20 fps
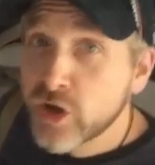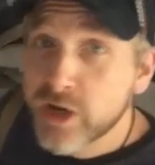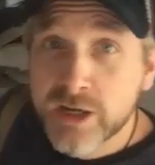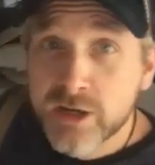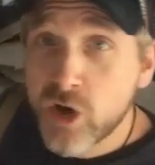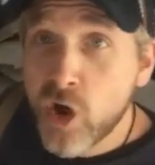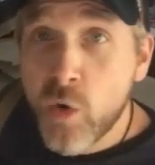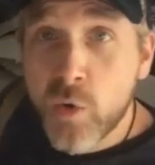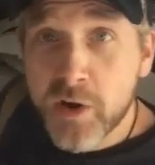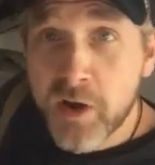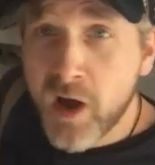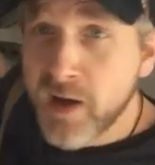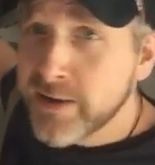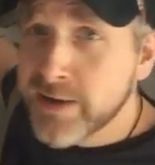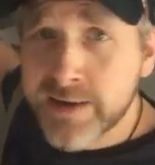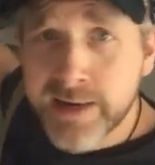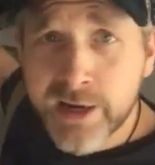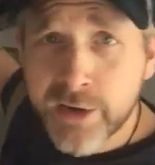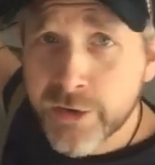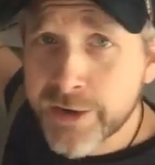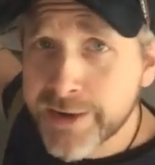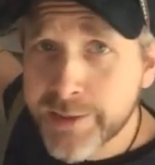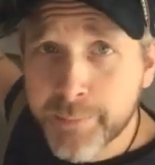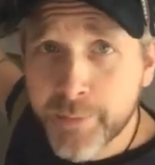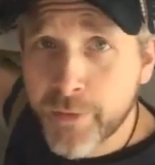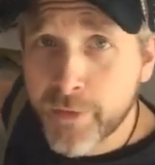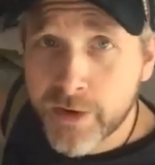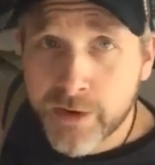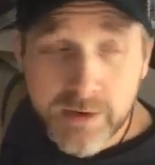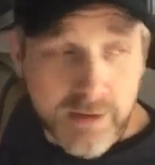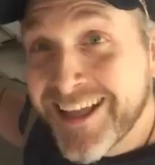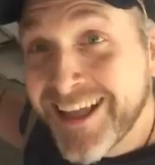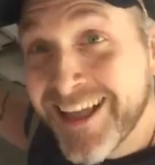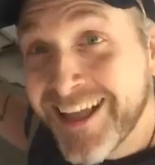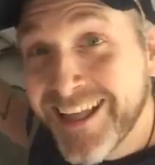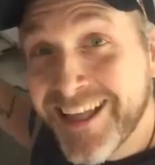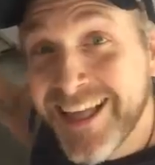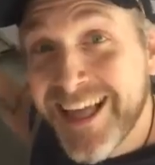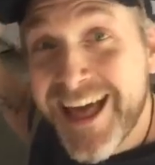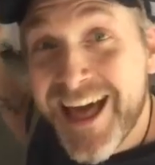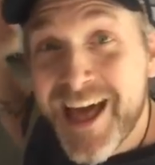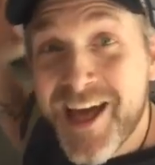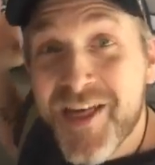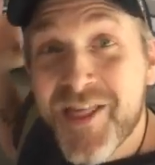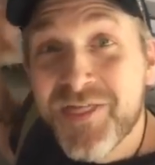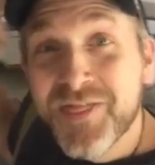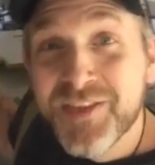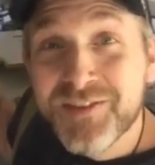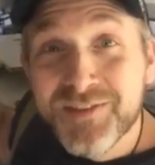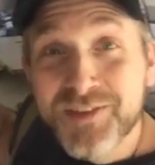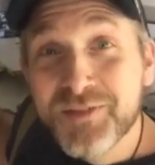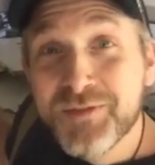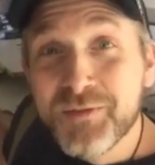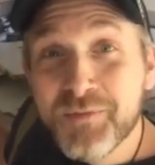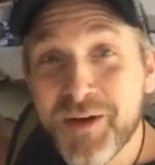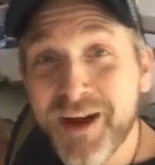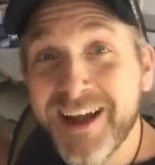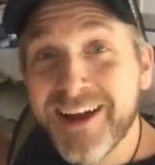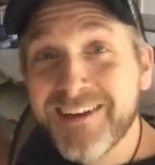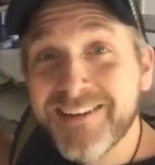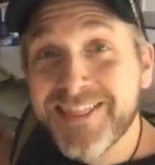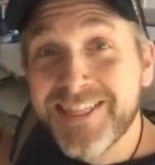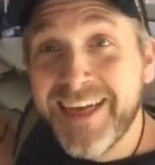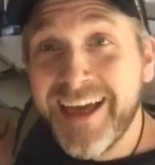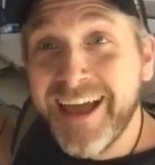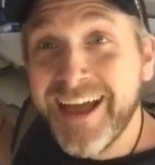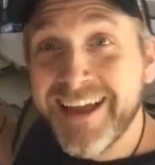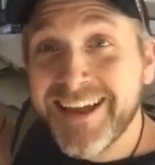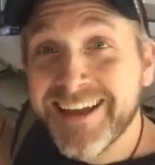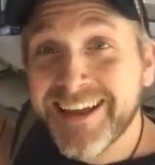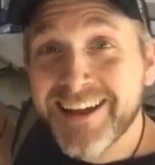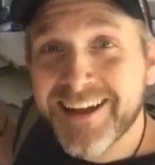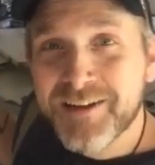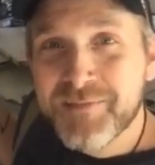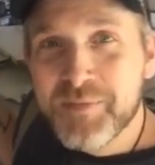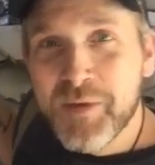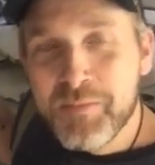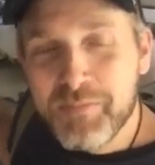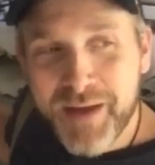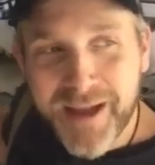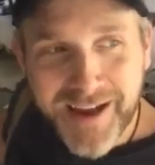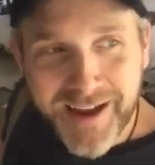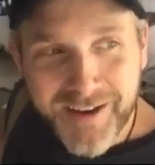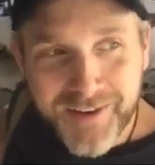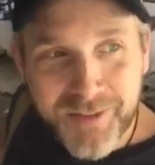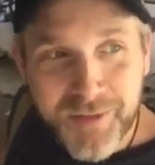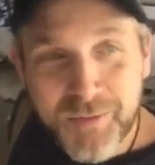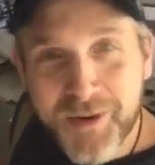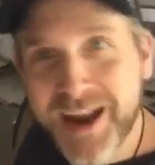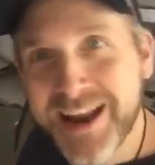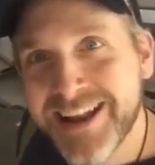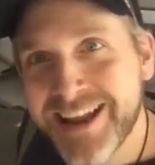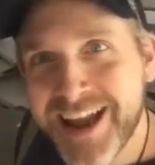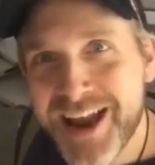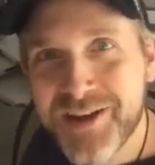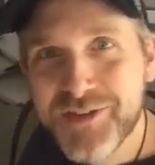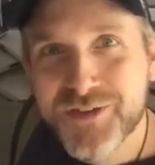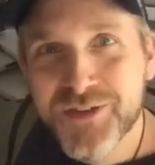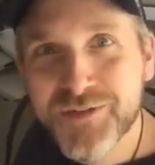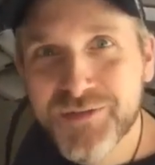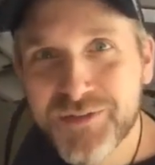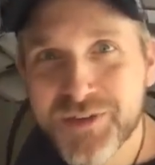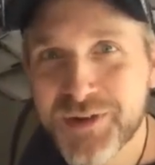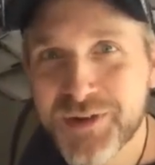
cooking going on in here anymore. This is where they prepared the radiation